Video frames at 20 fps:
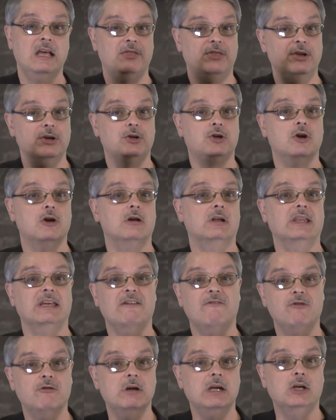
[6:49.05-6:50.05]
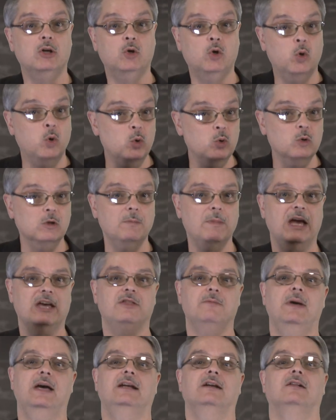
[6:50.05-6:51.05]
They are currently a very cool
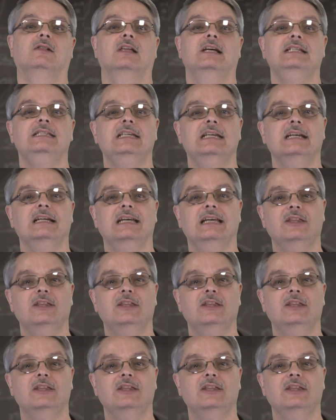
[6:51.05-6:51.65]
mathematical idea,